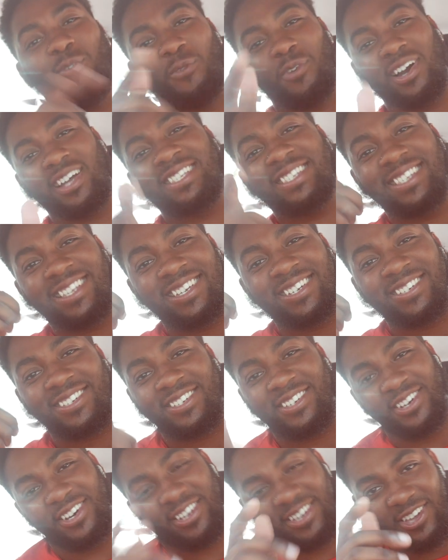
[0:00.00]
what's
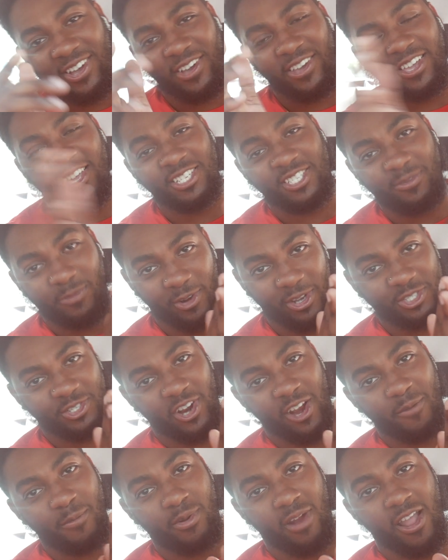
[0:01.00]
good, y'all? It's your boy
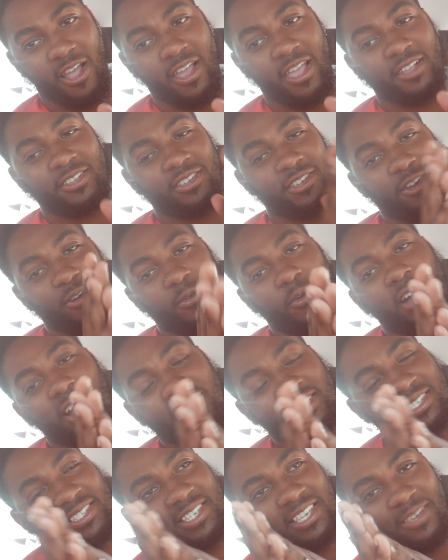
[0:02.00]
Trey Brown, and you're
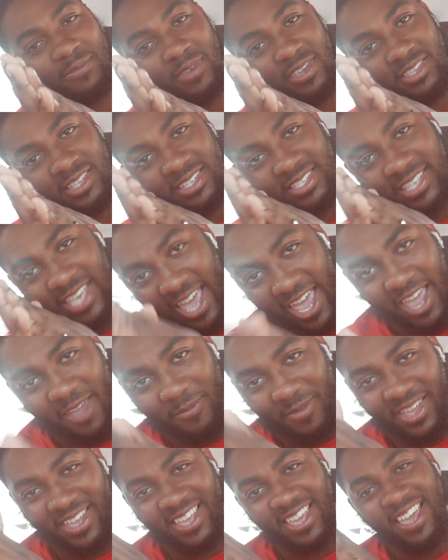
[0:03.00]
watching TV
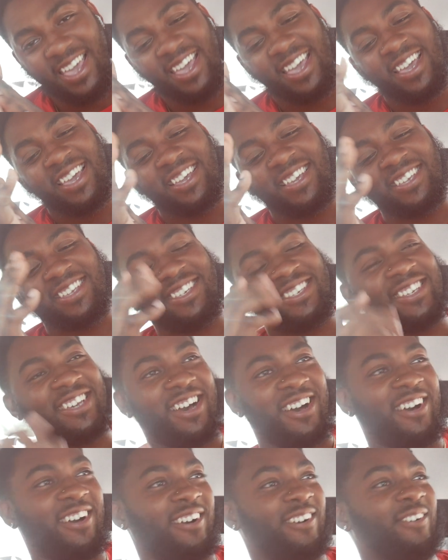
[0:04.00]
Entertainment.
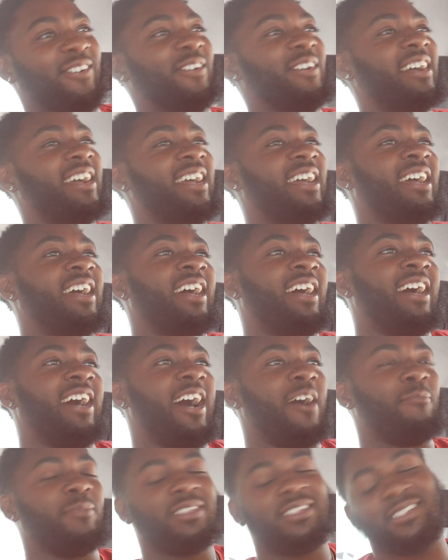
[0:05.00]
Yo,
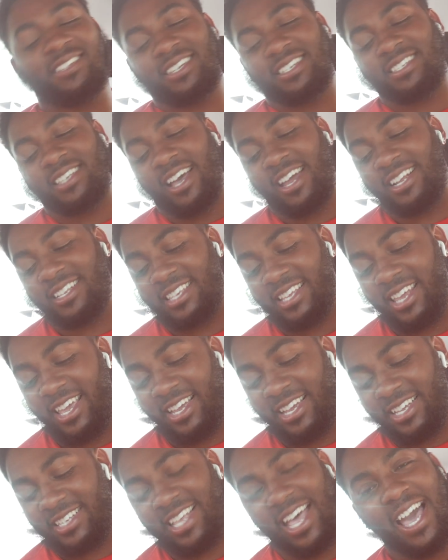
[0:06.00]
I'm a little excited today
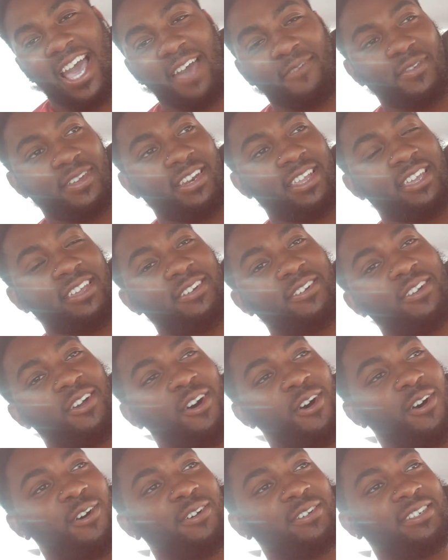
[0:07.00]
because I haven't eaten
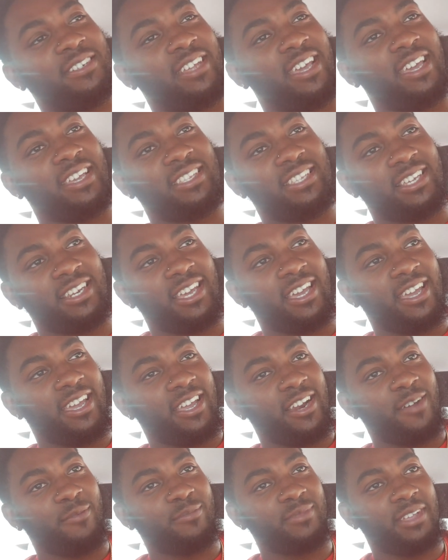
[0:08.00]
all day today,
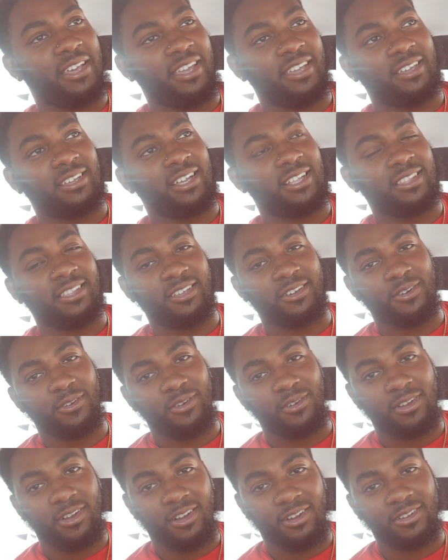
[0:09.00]
and I'm like a
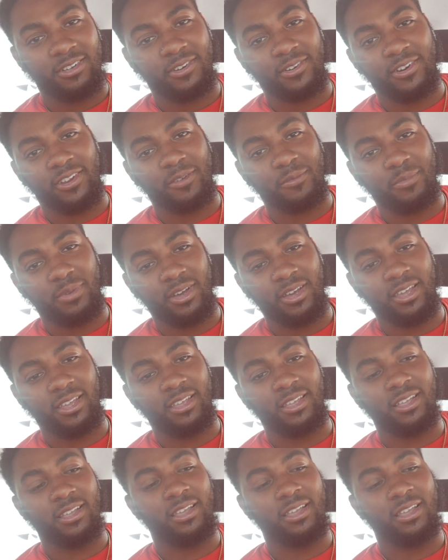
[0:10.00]
little hungry, but